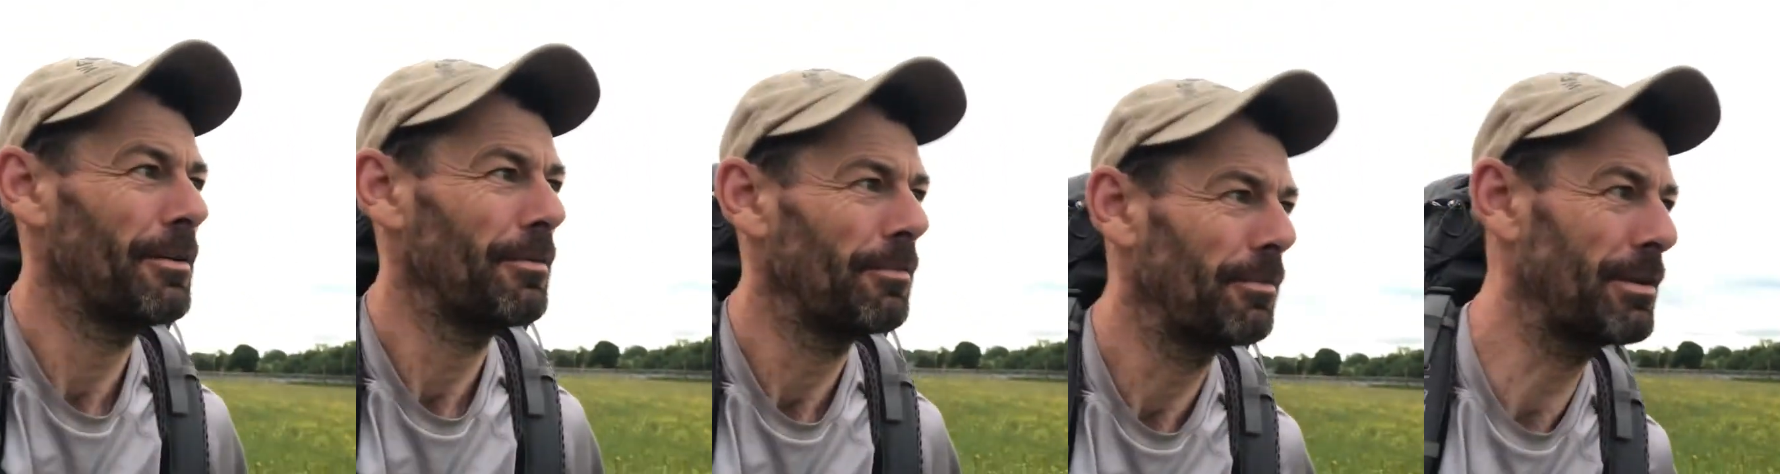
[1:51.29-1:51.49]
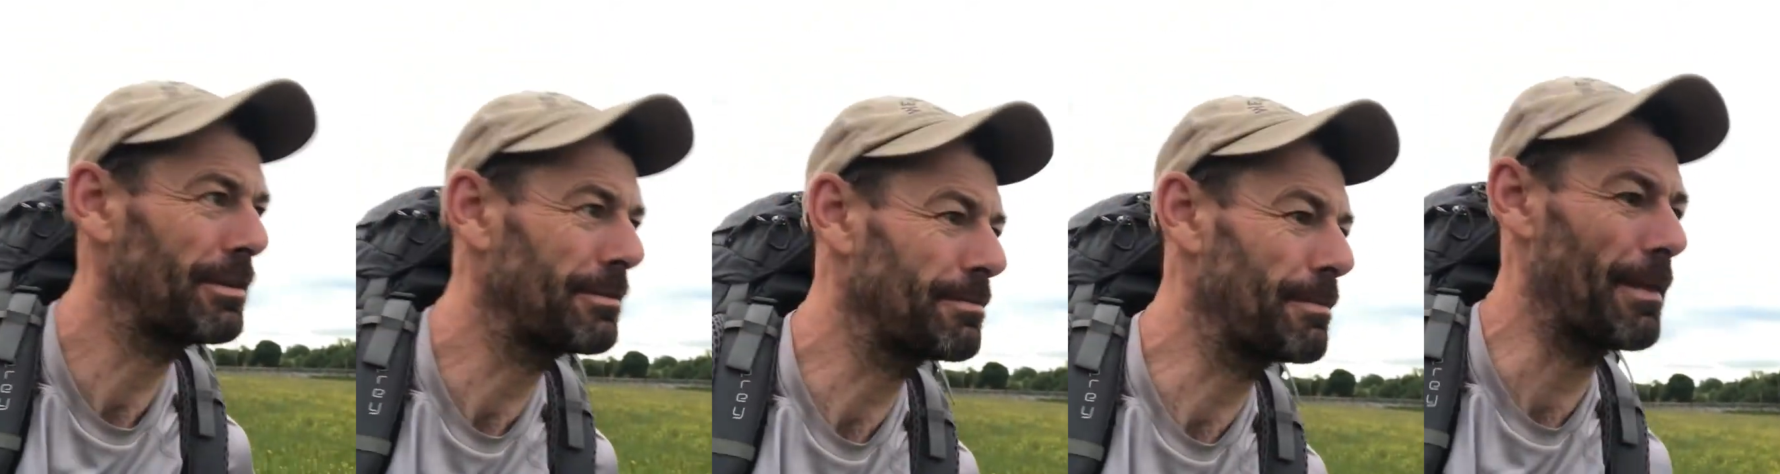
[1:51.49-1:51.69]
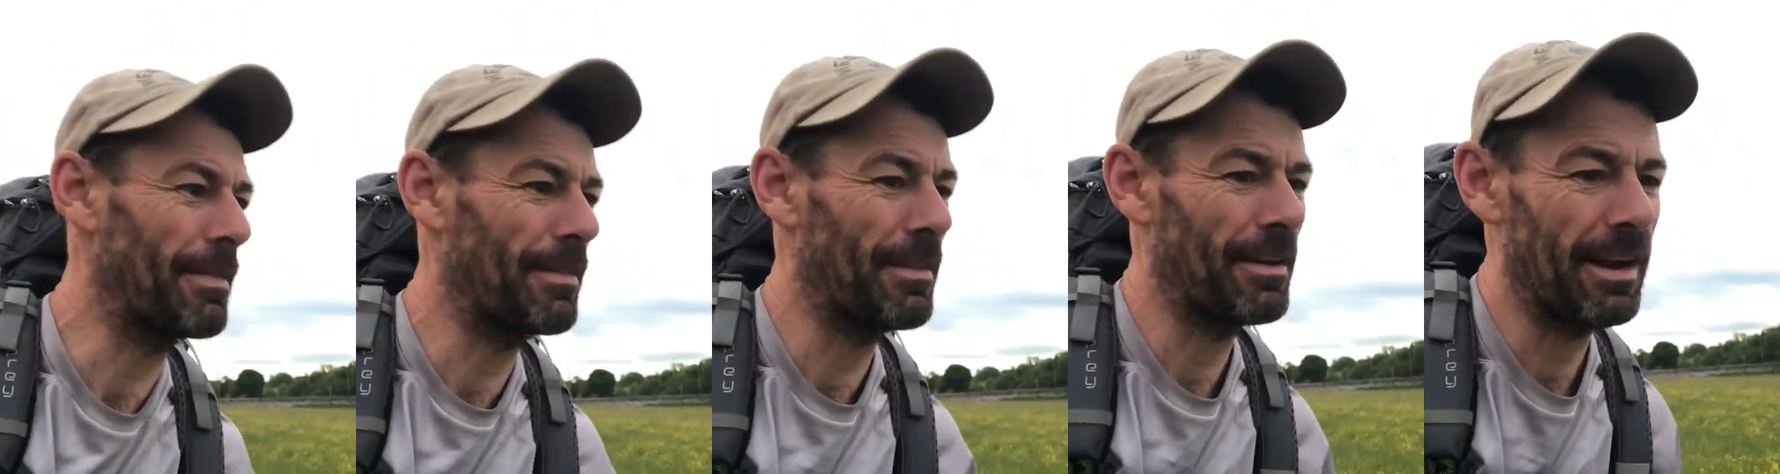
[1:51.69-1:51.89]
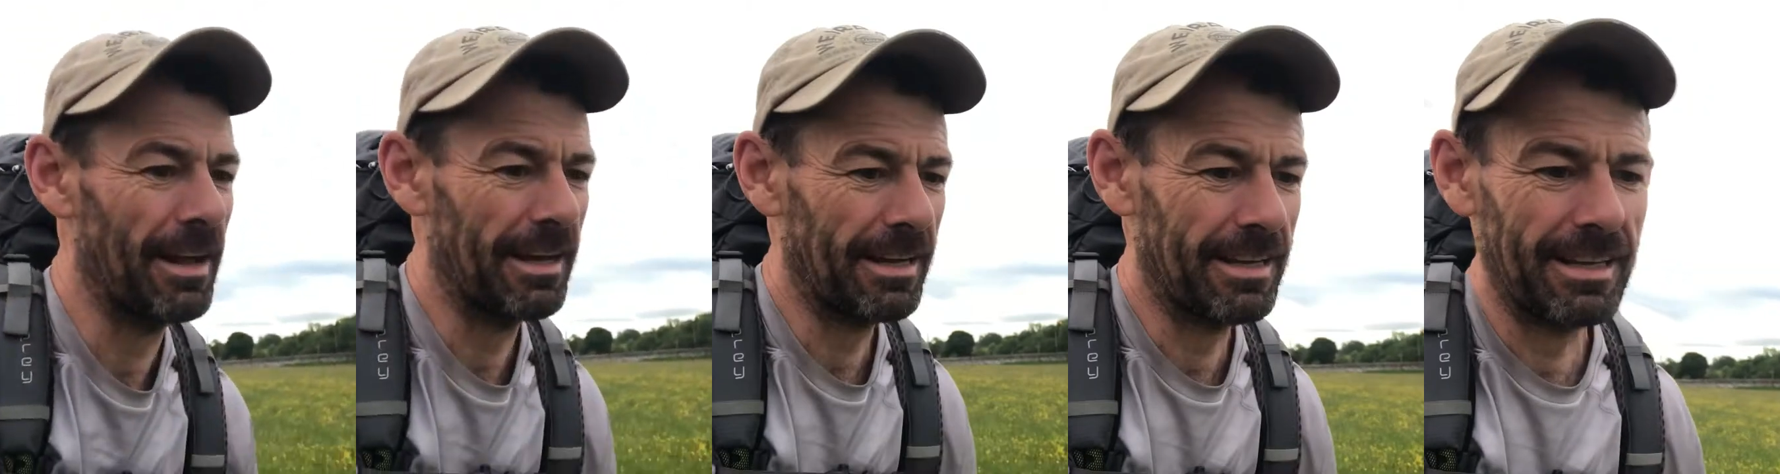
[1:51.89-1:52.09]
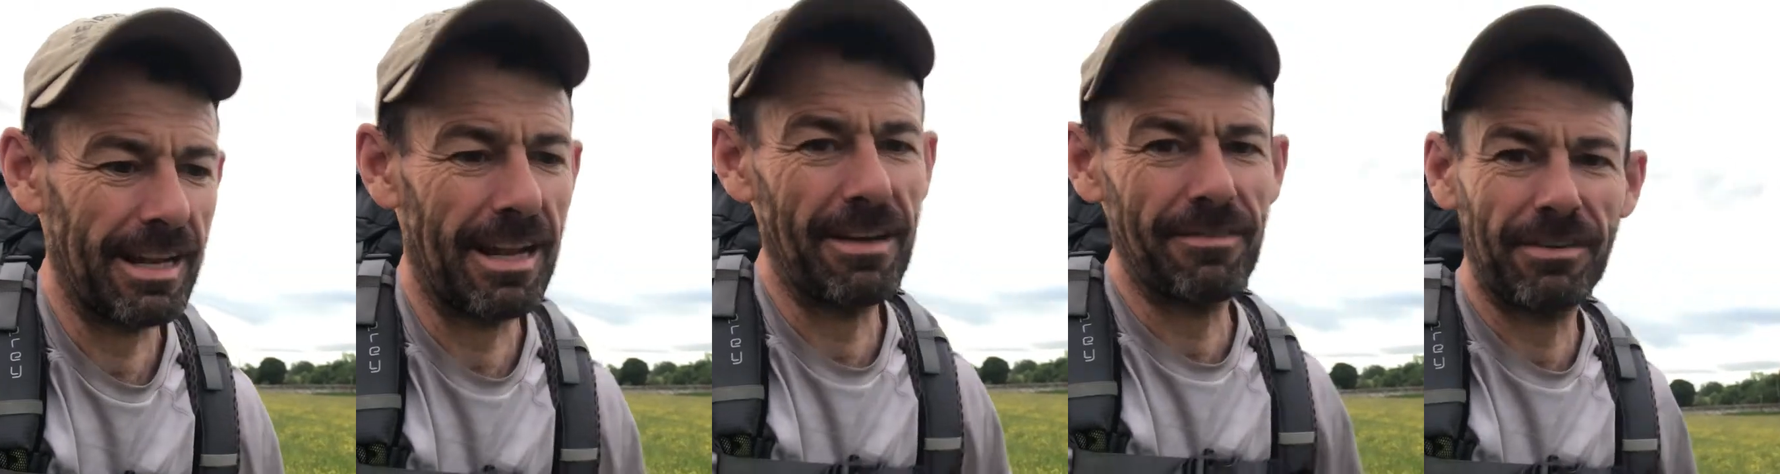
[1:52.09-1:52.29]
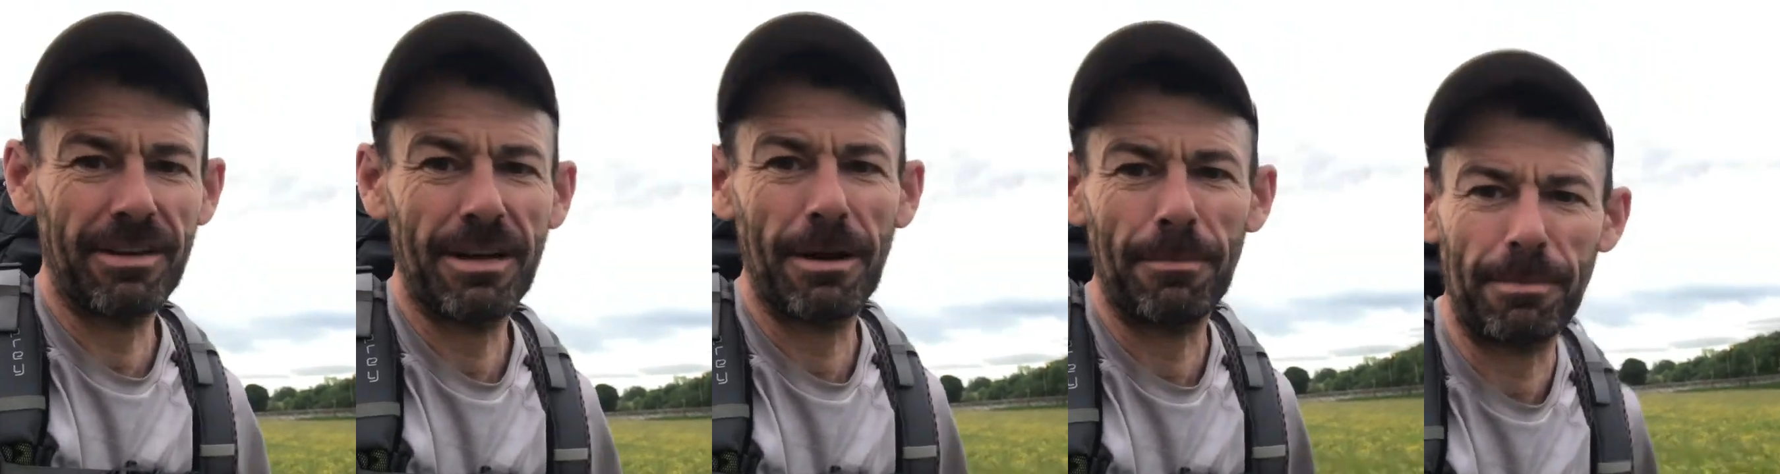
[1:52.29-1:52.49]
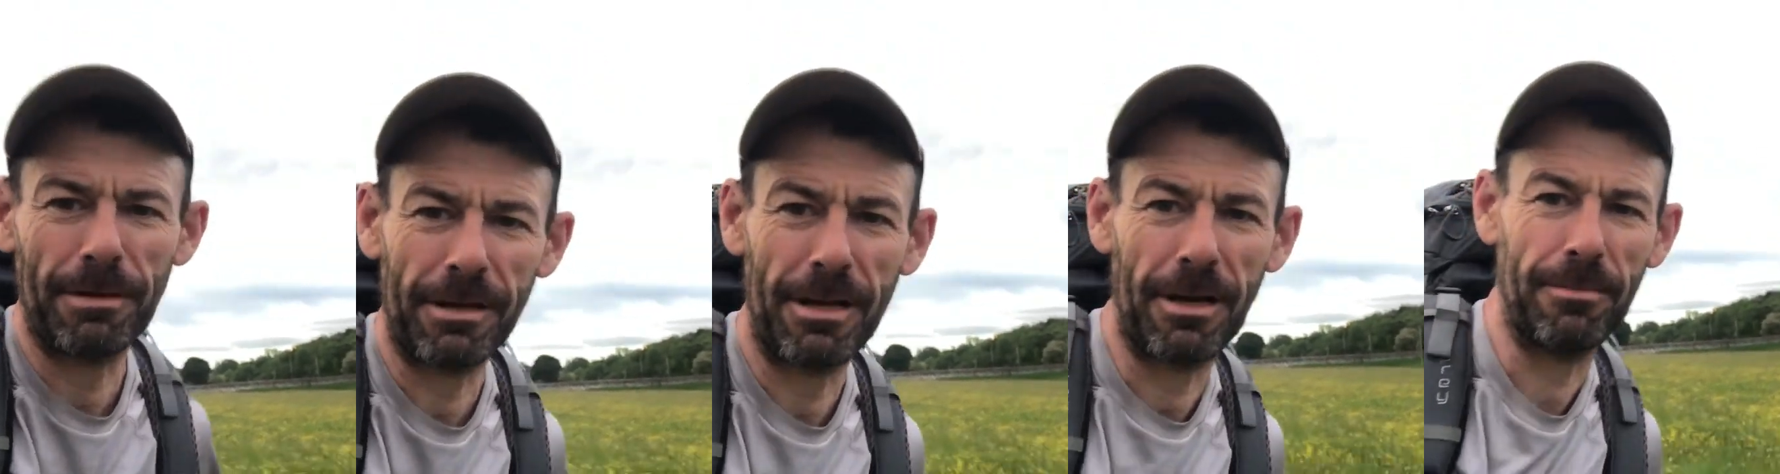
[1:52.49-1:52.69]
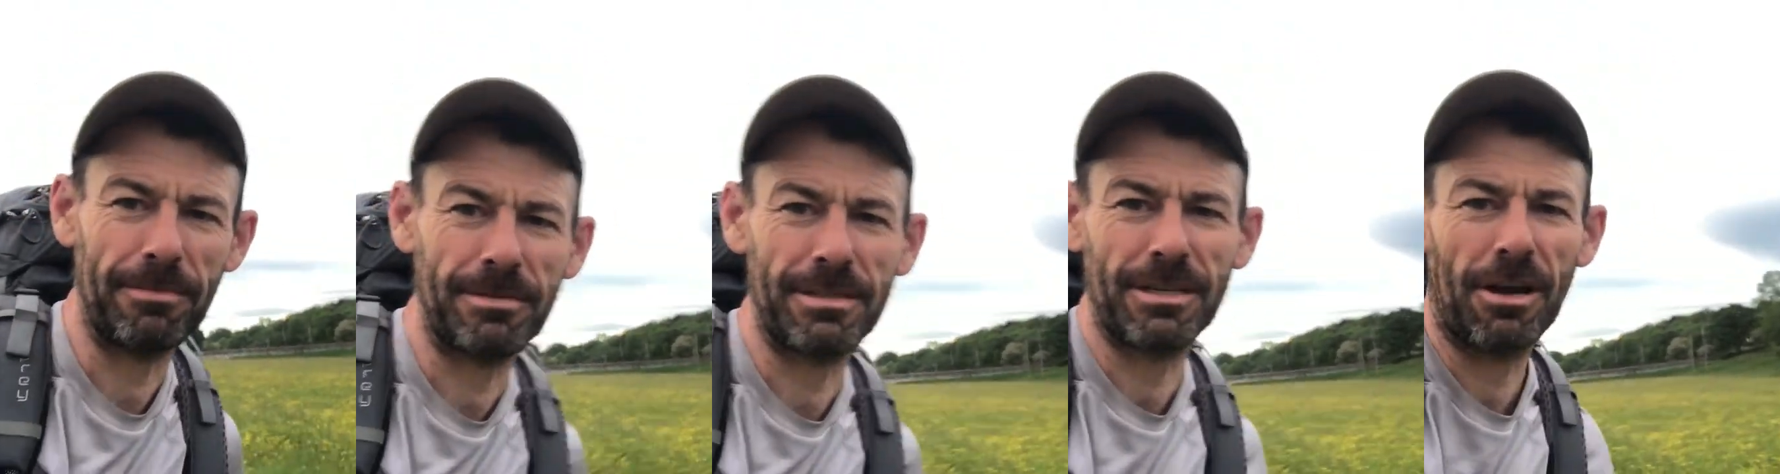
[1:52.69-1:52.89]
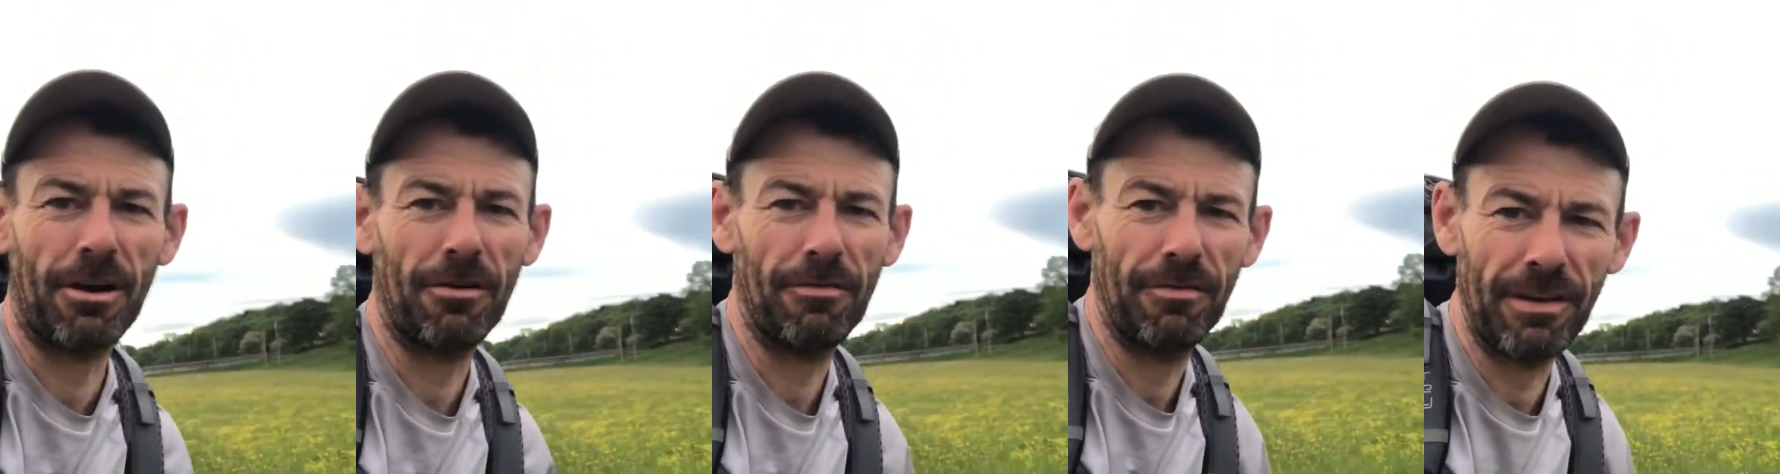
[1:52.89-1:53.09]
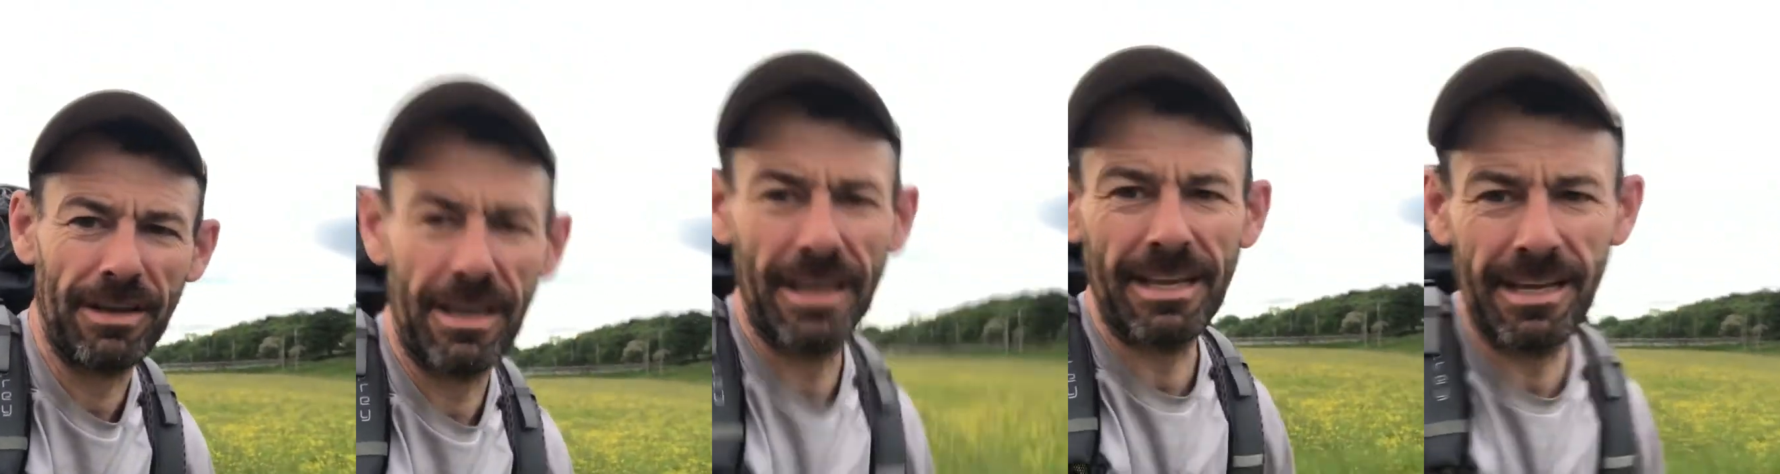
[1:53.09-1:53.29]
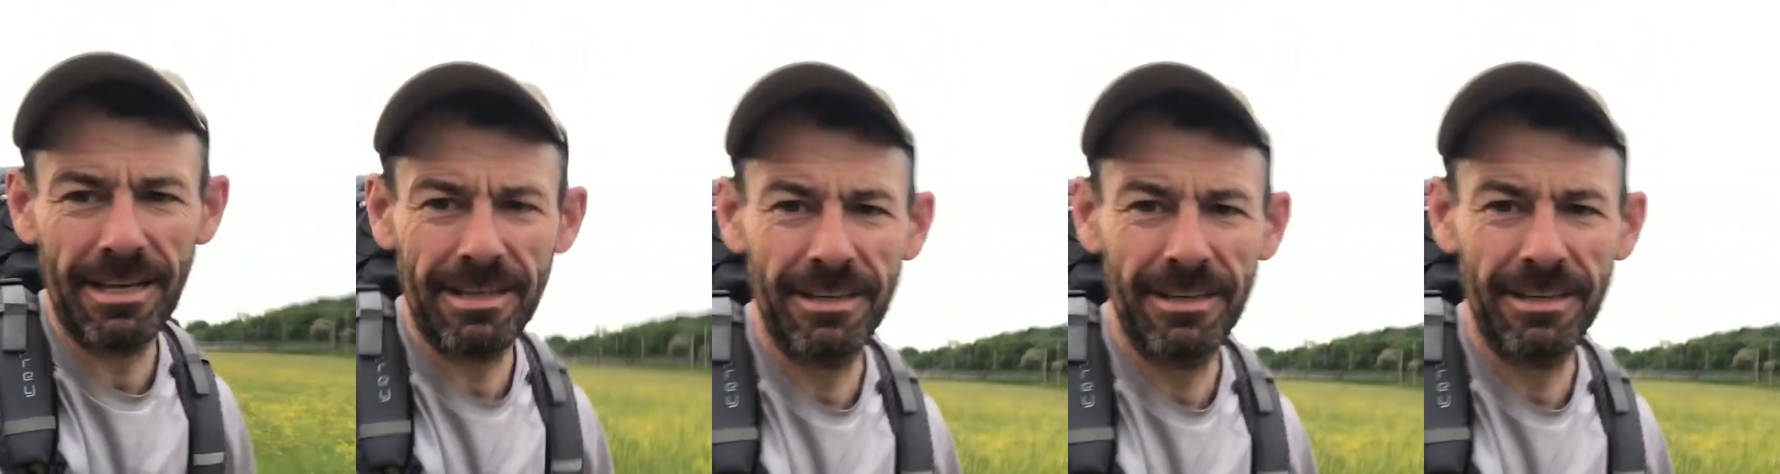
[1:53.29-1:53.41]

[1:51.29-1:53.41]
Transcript: which meant that I could have a couple of cups of coffee